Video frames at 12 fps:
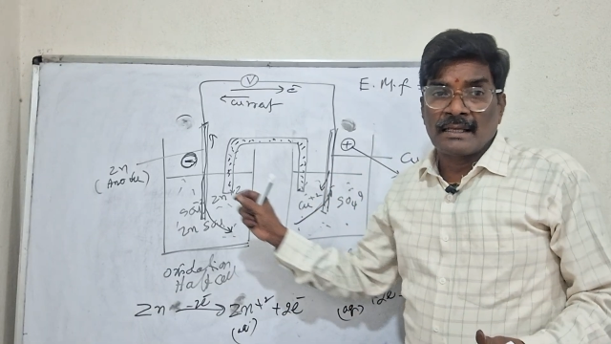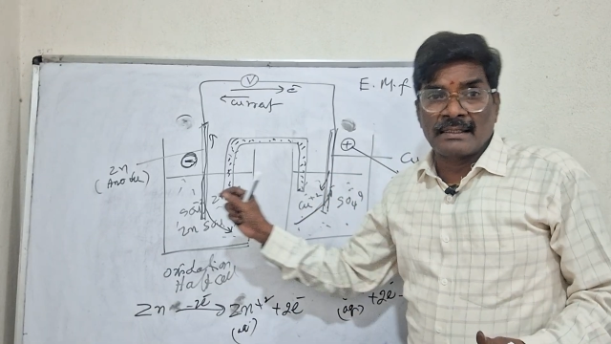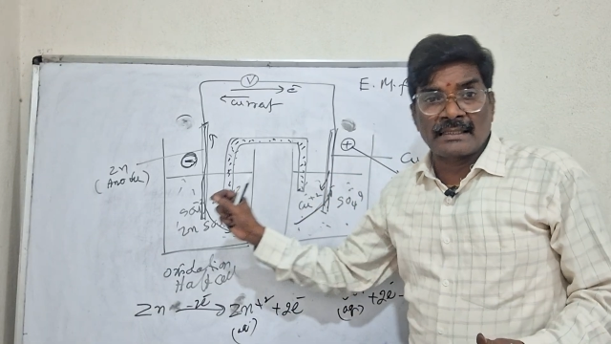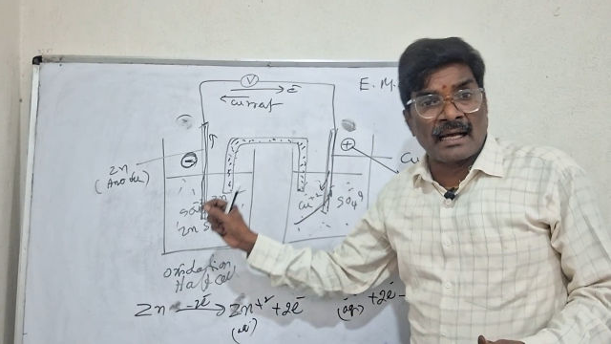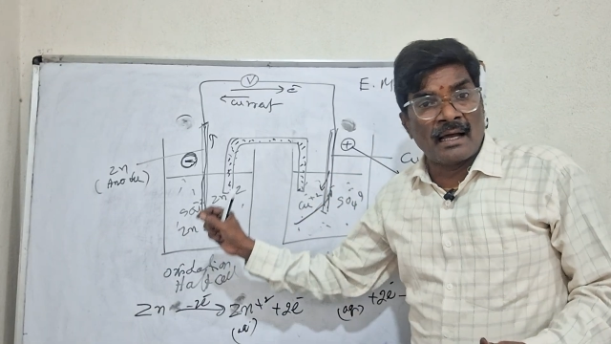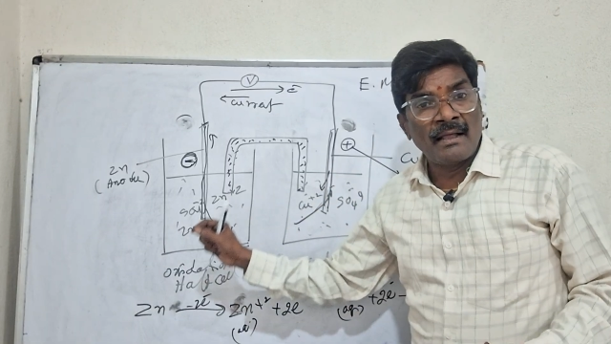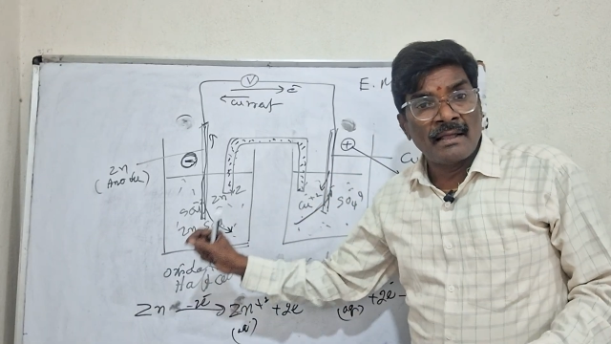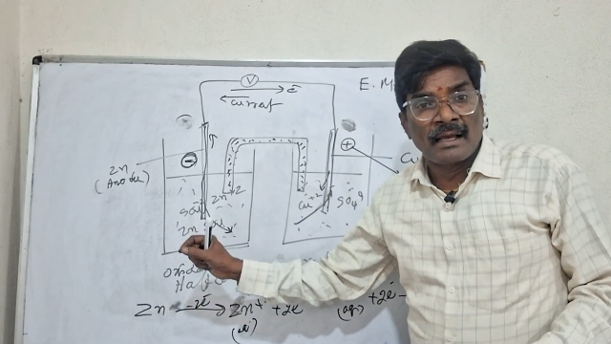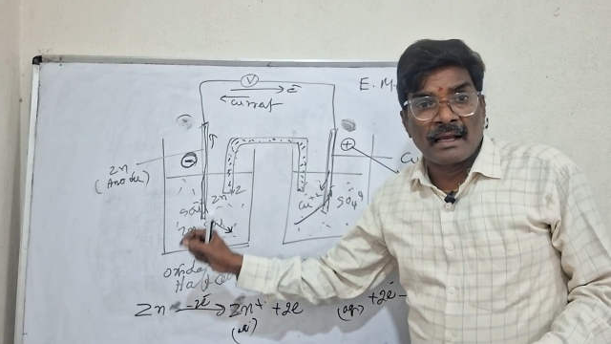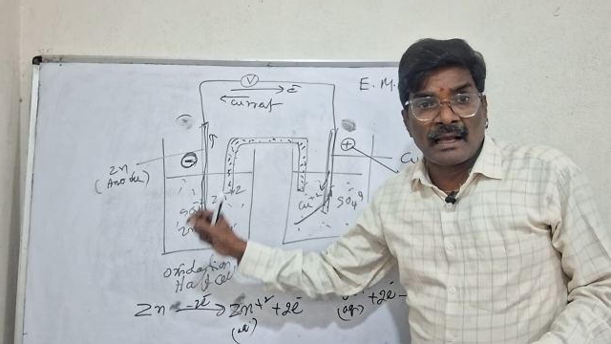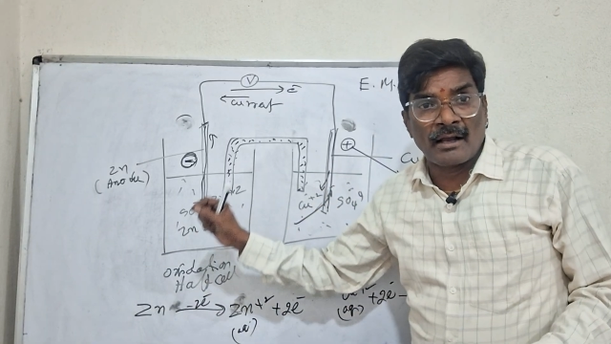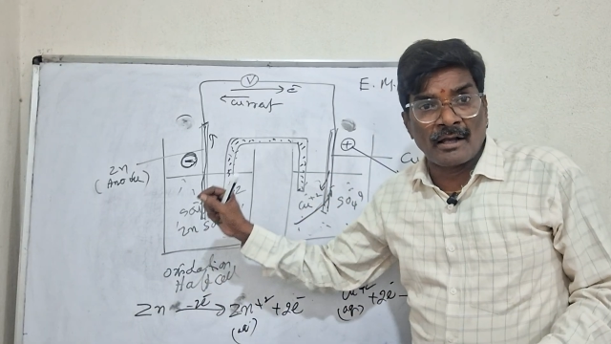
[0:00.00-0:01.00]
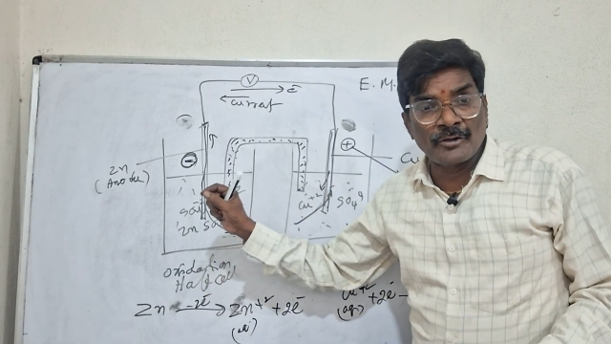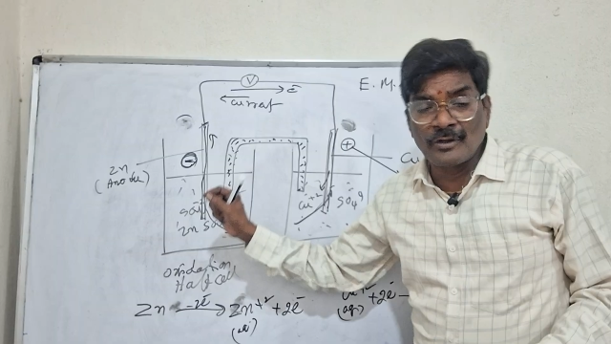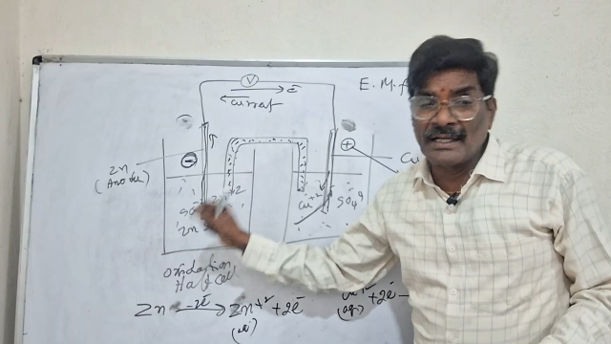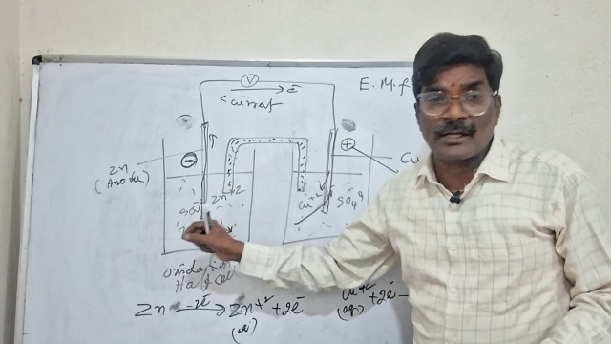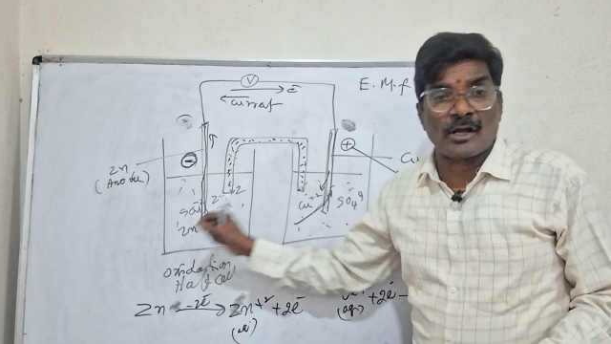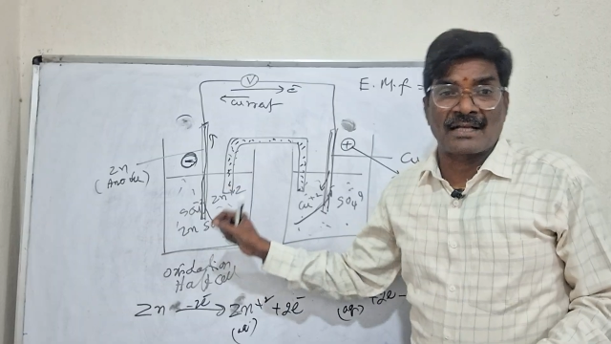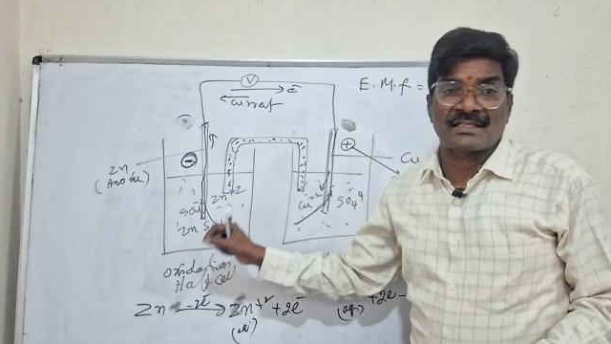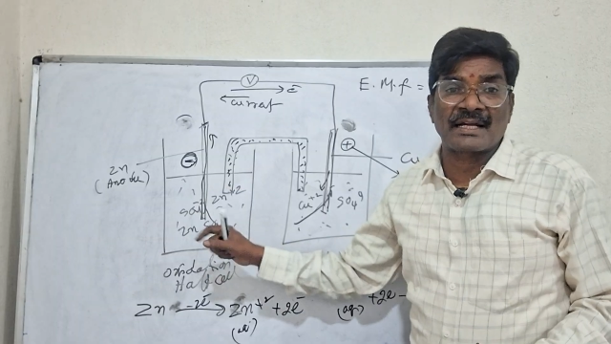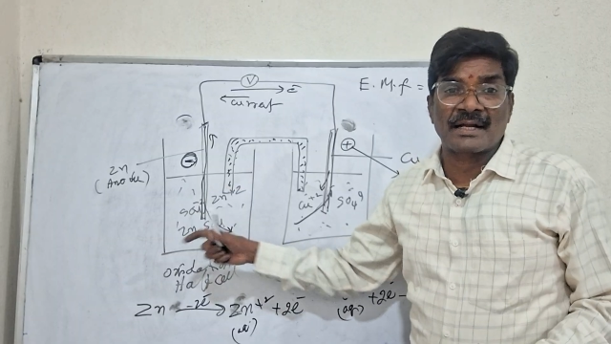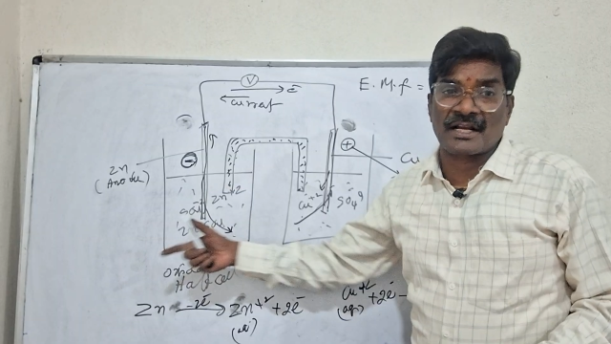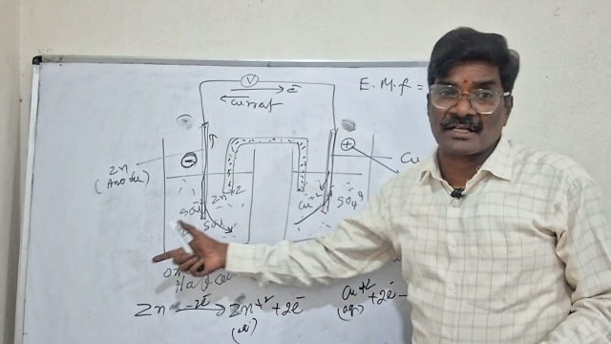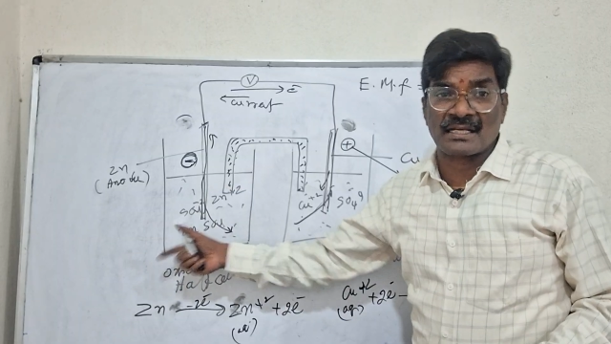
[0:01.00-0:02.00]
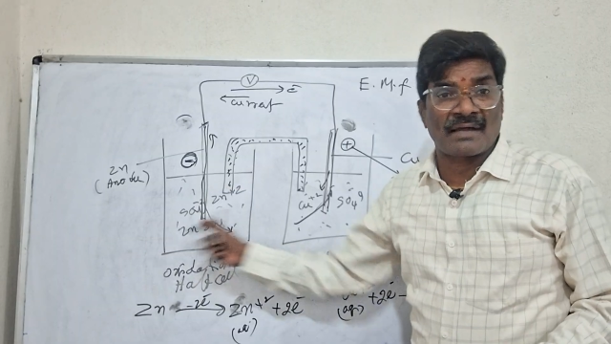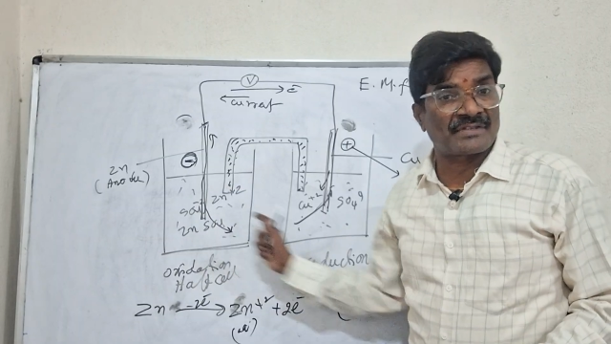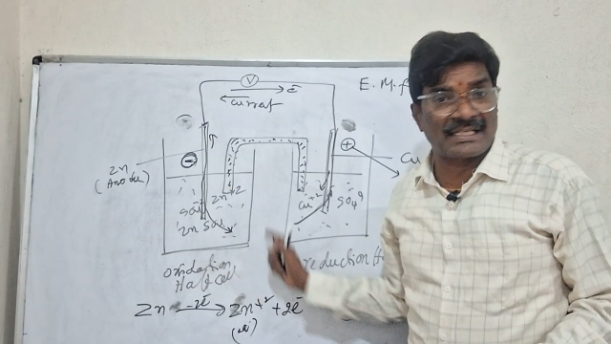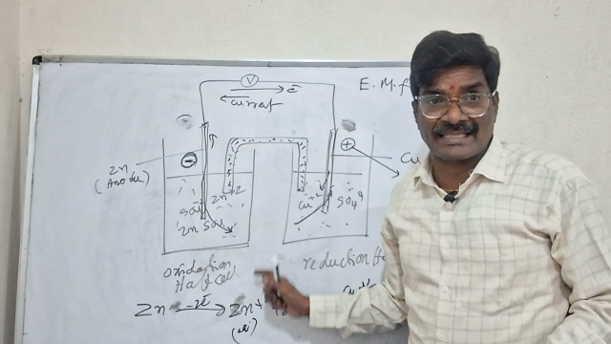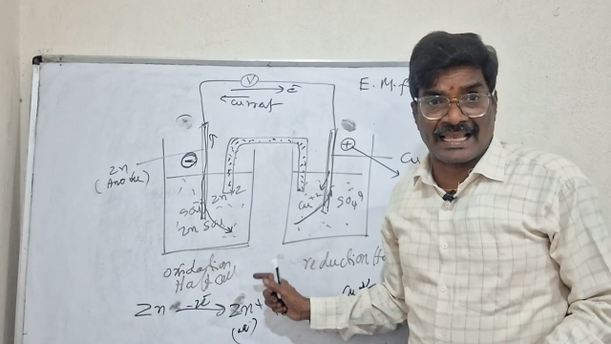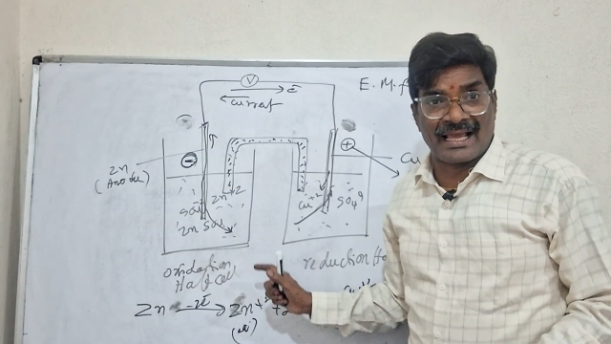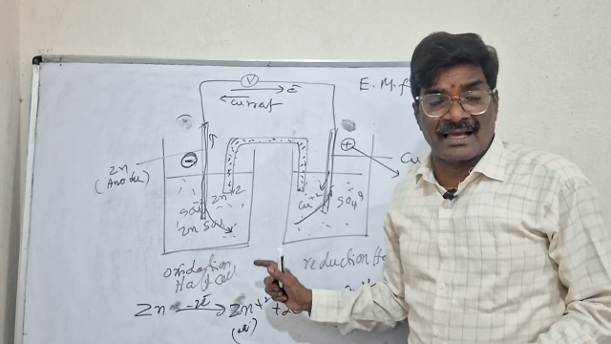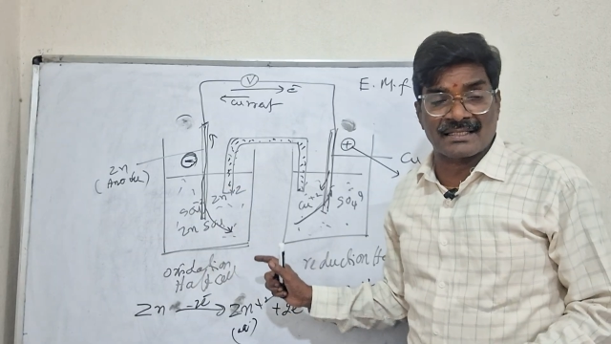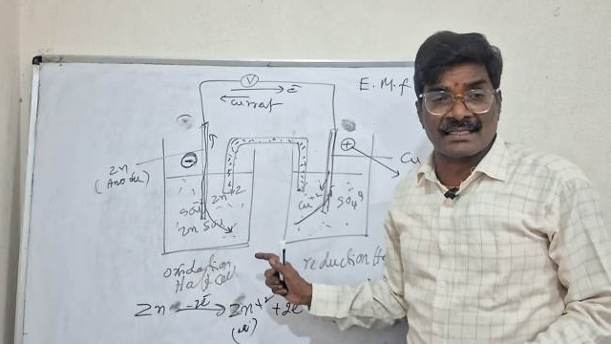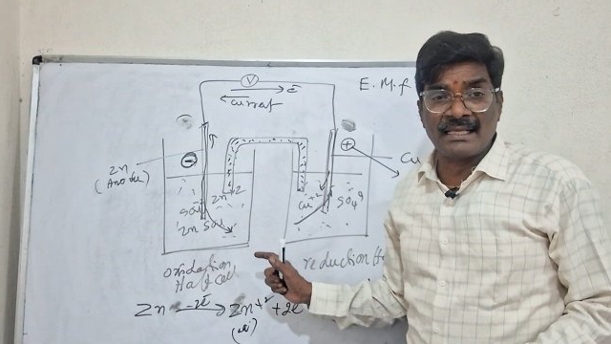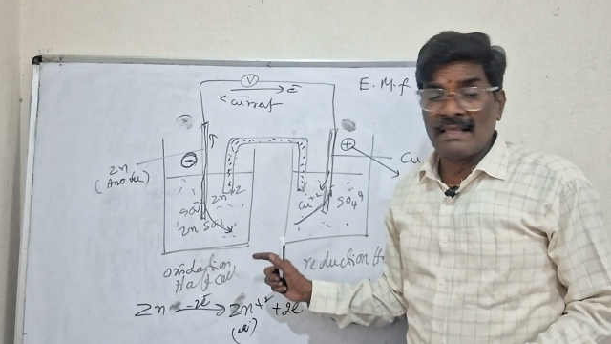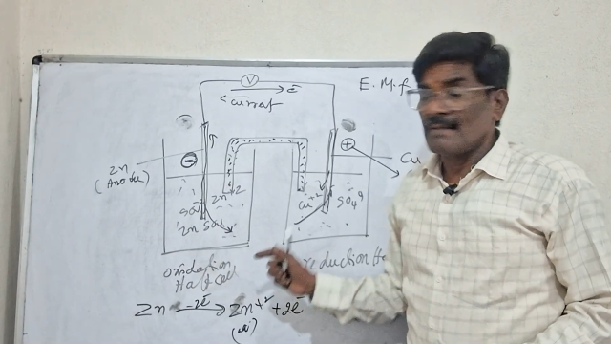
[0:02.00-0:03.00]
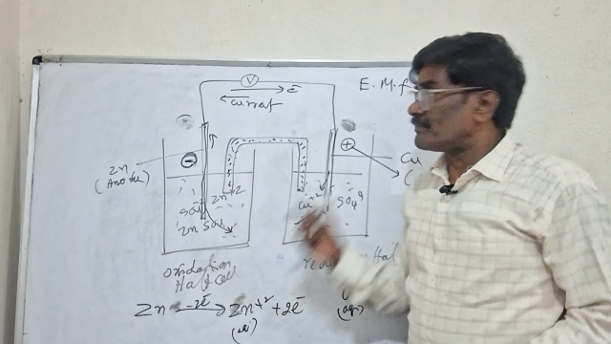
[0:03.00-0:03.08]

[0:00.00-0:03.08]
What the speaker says: in the unit concentration of these ions,